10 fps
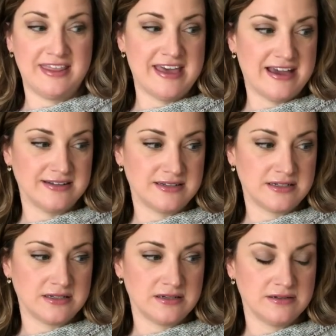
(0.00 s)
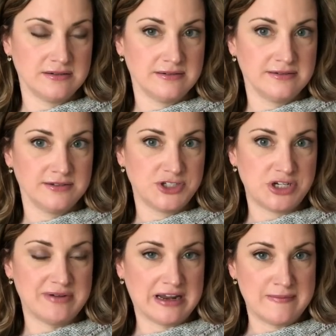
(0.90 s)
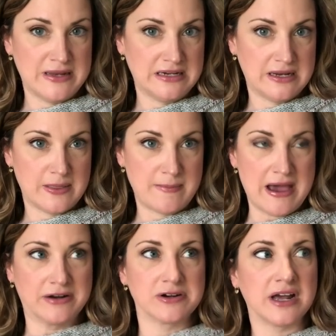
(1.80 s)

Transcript: that she recommended in the pattern.